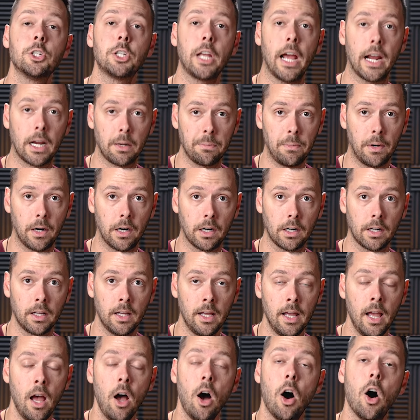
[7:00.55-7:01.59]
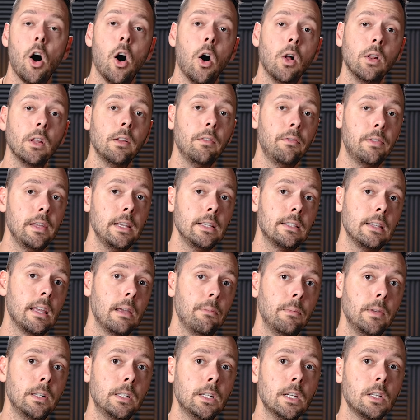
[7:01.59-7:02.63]
check mark. All of these
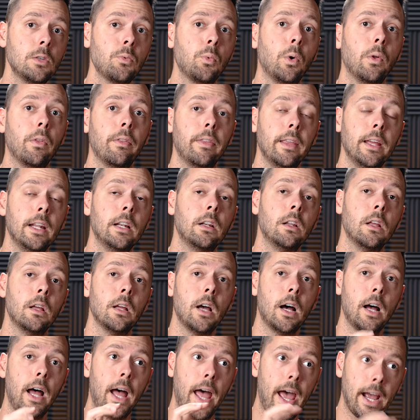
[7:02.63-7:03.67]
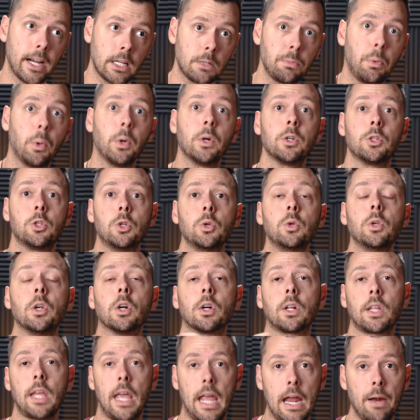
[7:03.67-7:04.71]
images will then export to
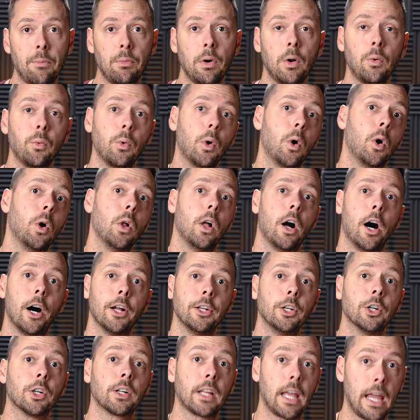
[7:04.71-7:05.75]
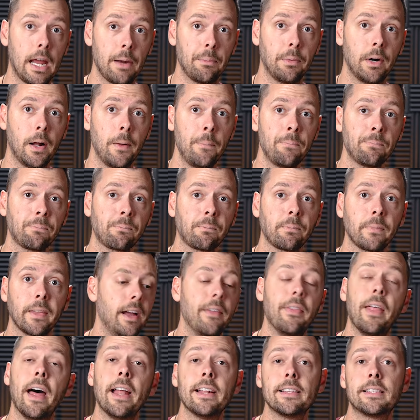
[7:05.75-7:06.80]
your camera roll on your camera.
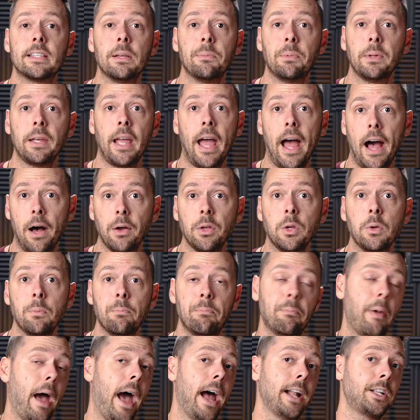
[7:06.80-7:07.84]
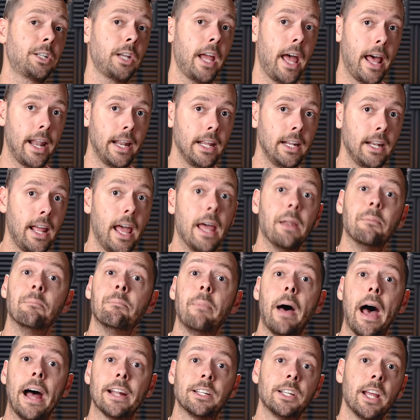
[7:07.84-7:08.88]
And that is simply how you batch edit
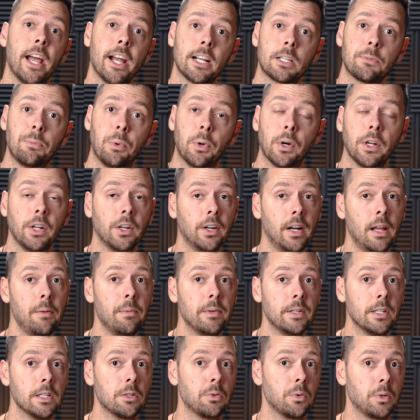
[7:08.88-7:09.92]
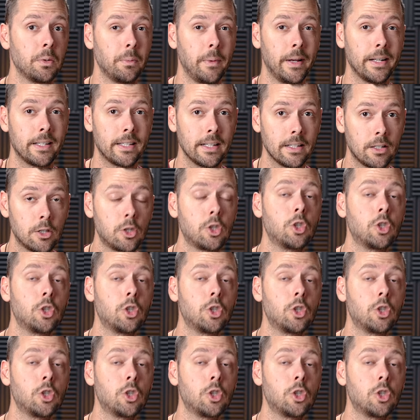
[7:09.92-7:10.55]
and batch export your images, which makes it